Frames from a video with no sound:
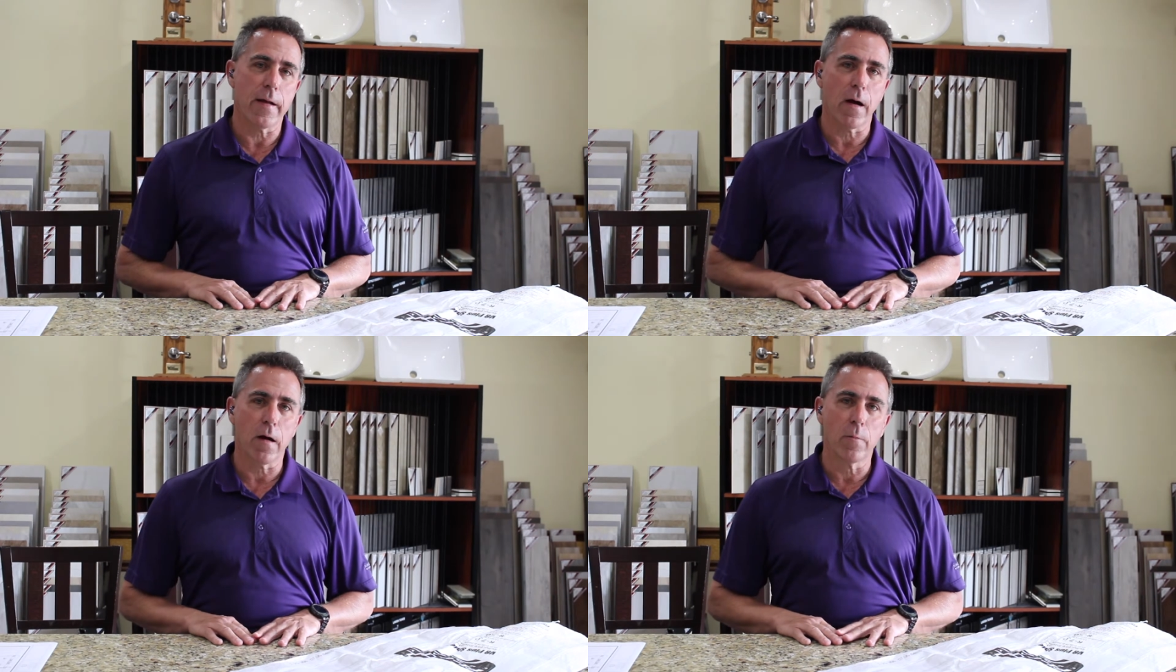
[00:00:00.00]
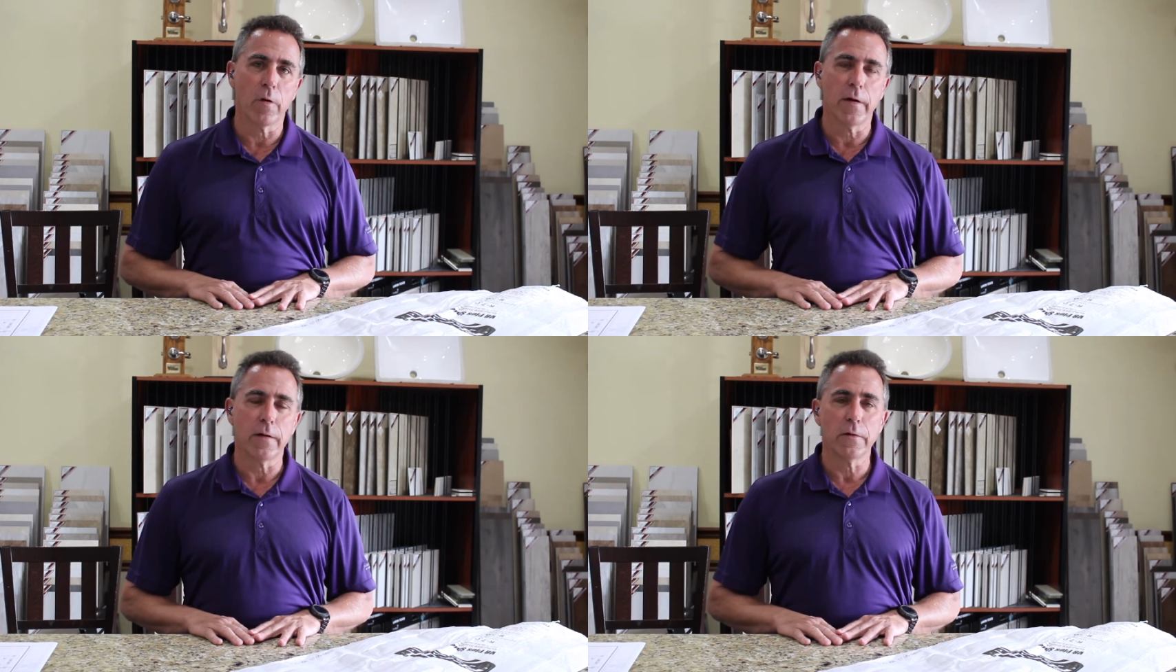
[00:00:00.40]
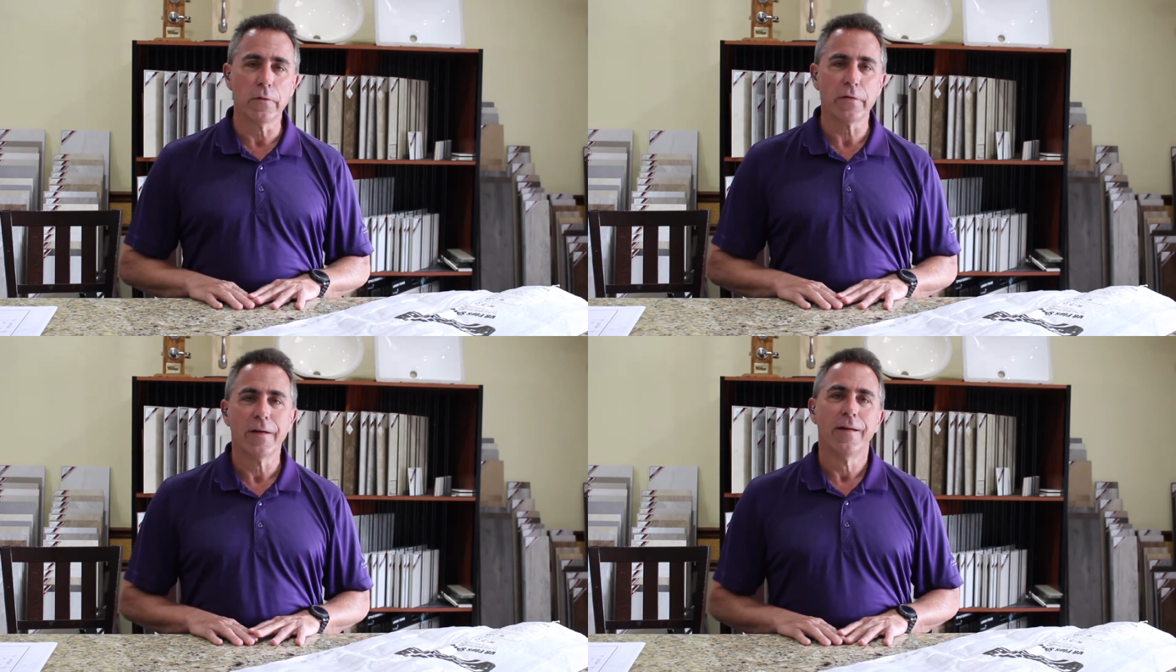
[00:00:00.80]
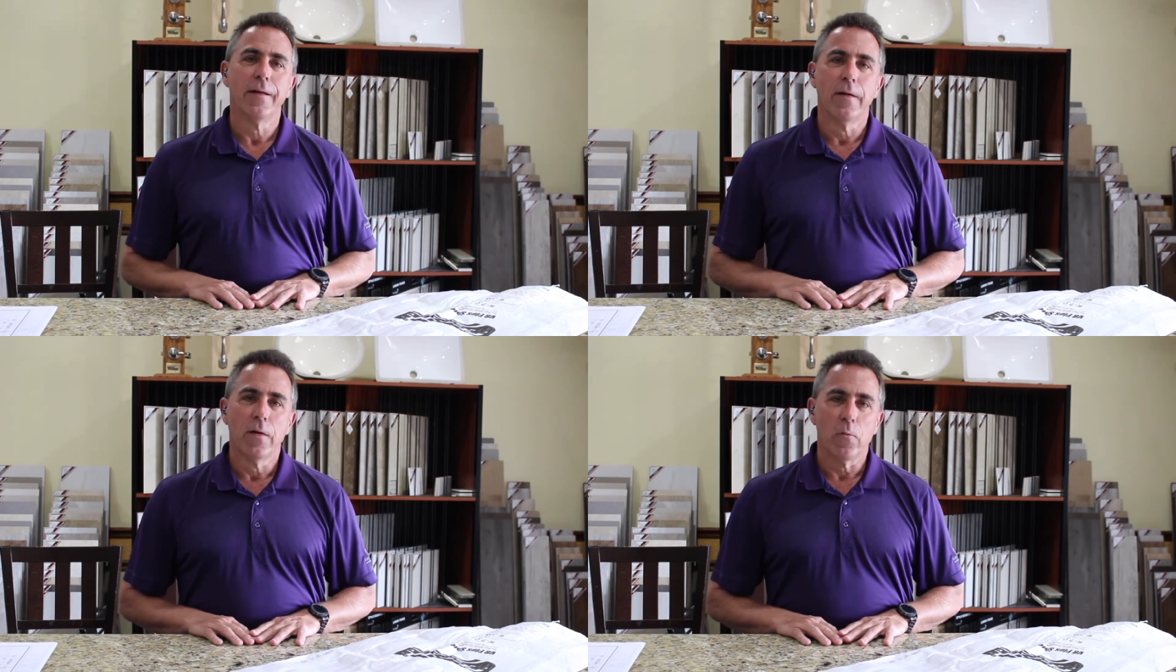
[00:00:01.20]
Harbor Hills
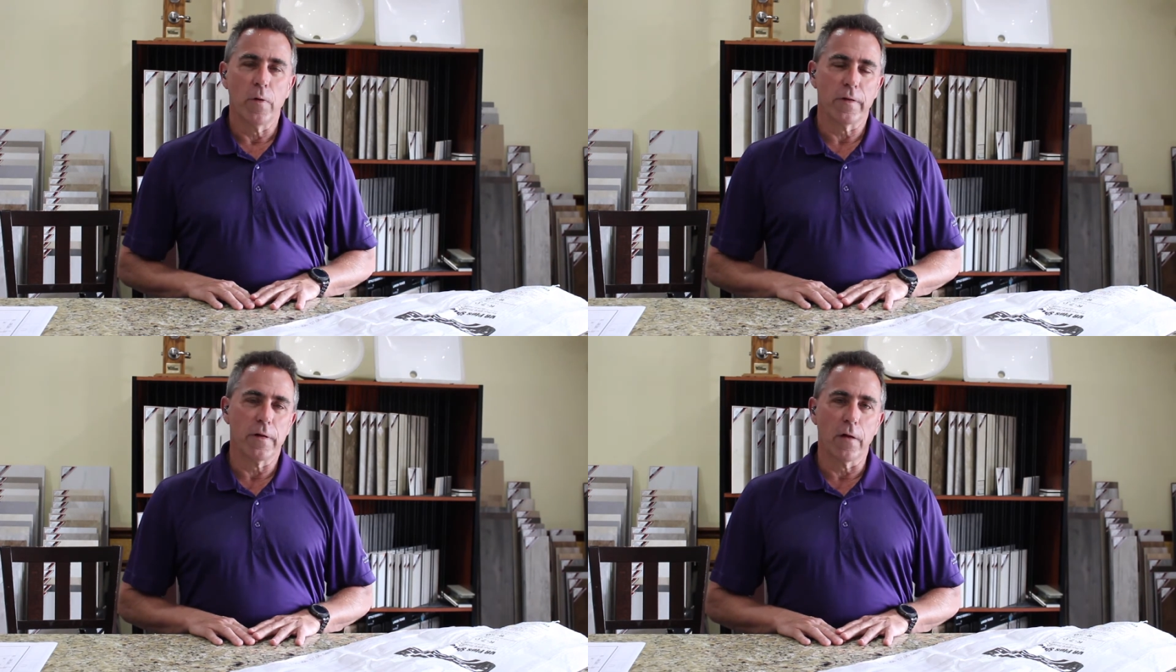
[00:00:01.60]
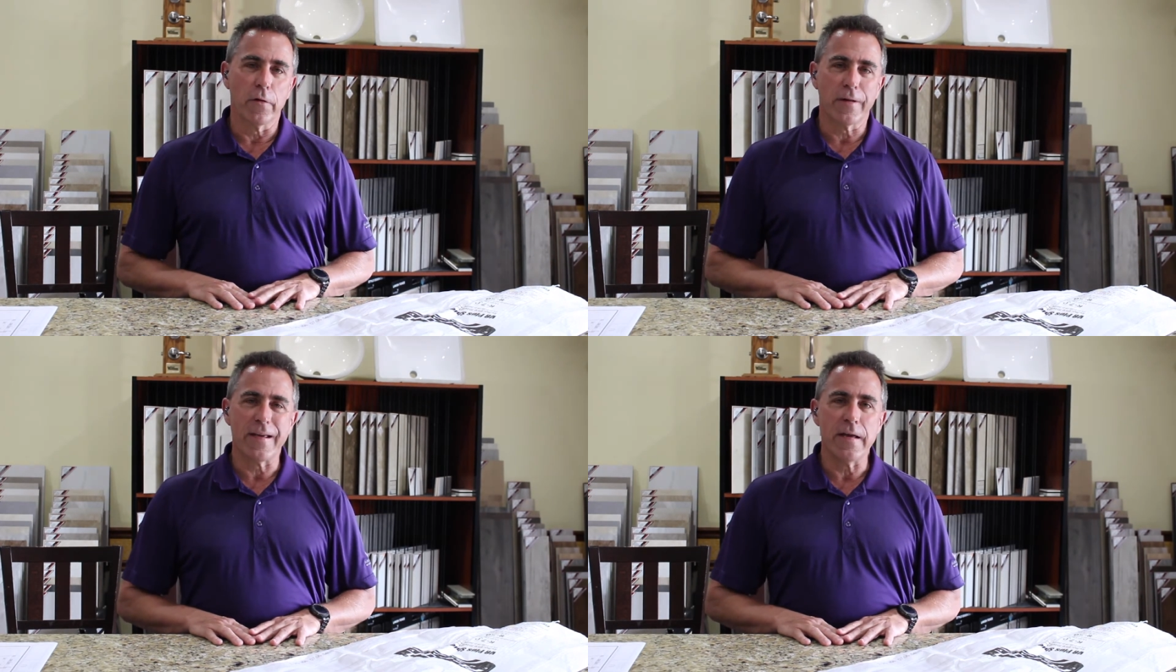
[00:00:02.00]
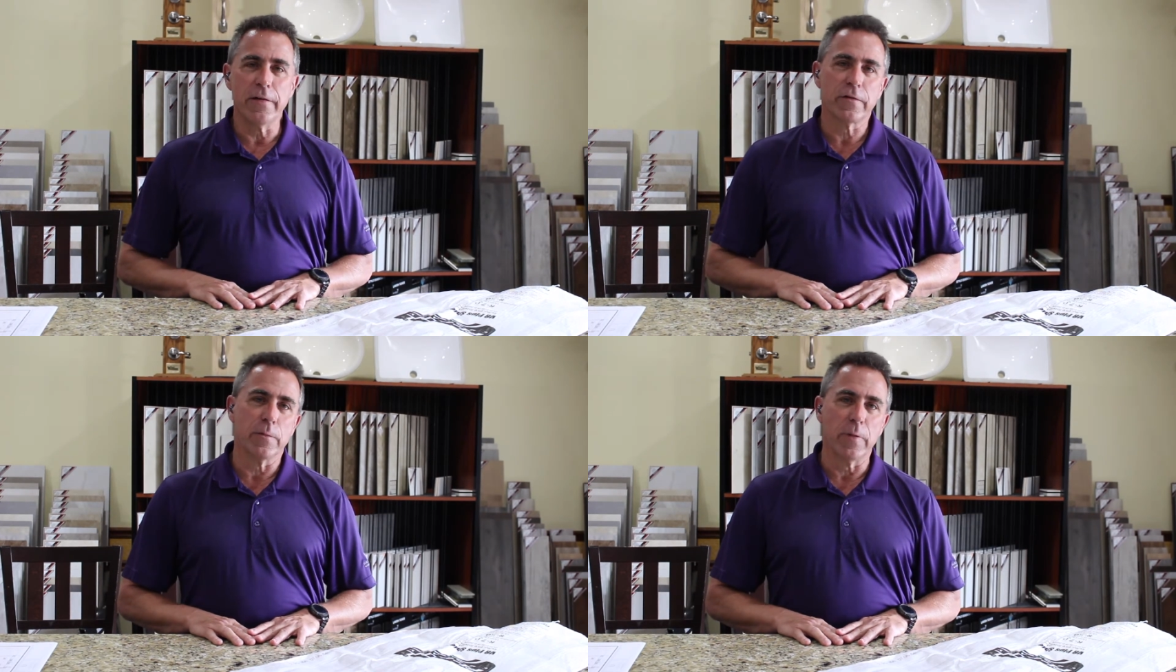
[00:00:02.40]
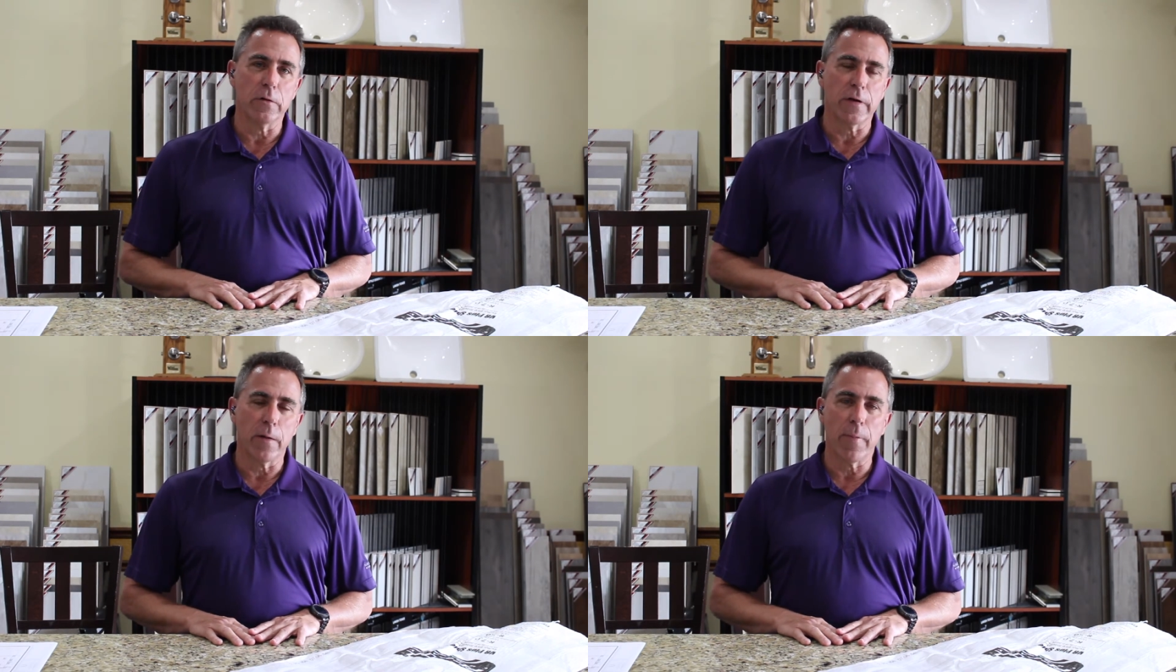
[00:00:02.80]
with another Keys to
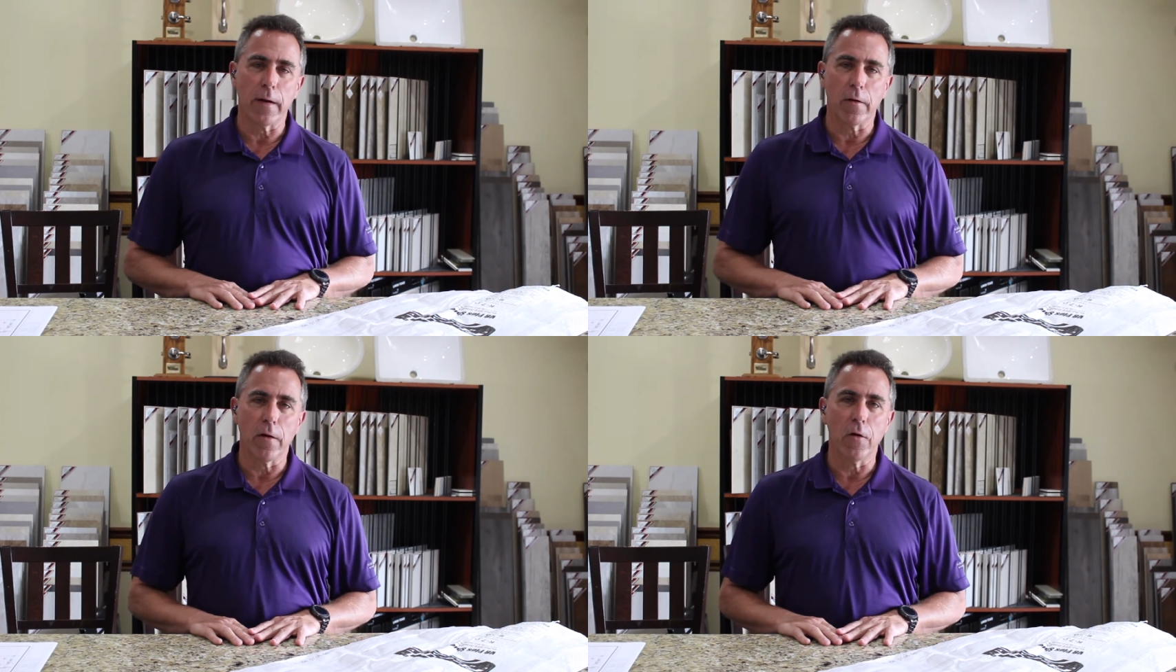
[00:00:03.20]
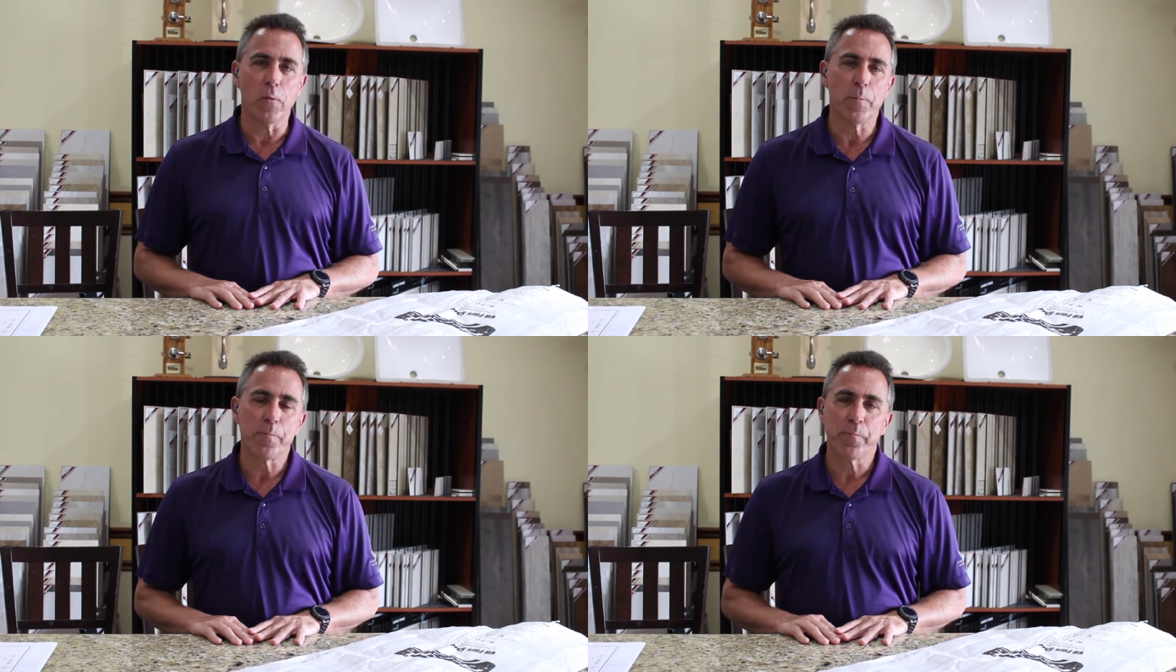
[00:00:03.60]
Building a Better Home.